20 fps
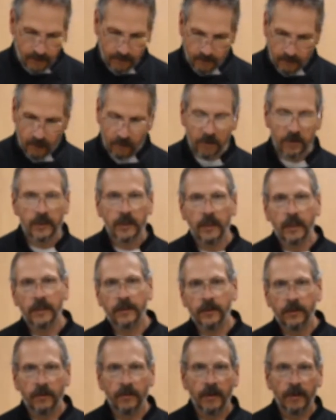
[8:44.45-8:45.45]
roast it
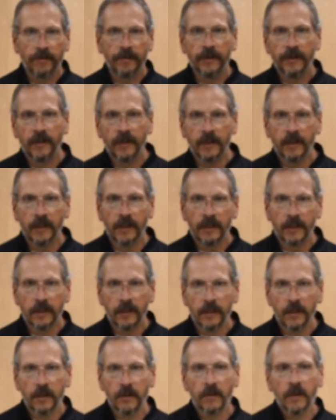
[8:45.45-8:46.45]
and do everything that you
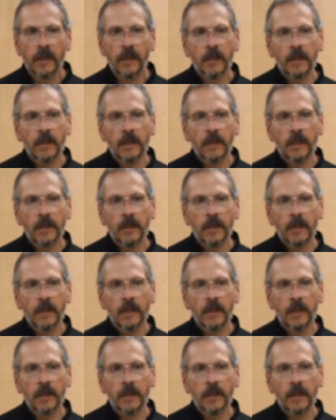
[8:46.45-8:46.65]
do.